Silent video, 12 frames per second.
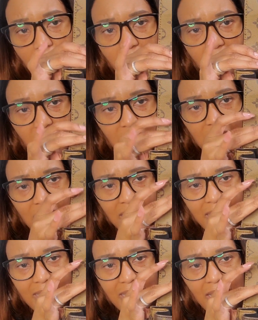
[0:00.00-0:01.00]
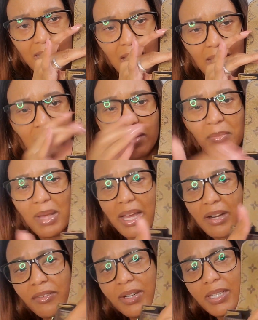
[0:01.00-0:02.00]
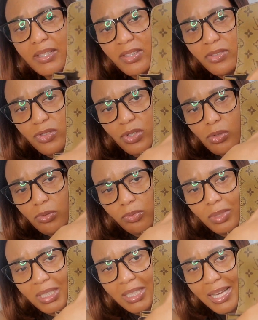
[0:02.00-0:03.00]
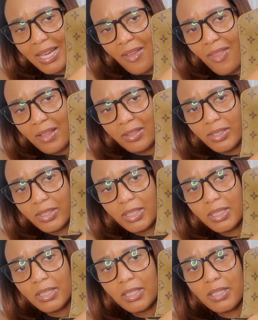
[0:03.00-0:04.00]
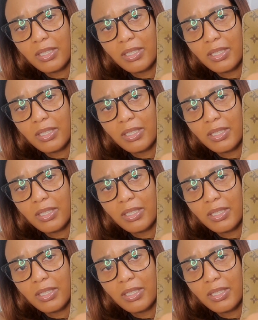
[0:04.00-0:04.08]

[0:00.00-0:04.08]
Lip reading: because like I said, I already don't really like how that looks.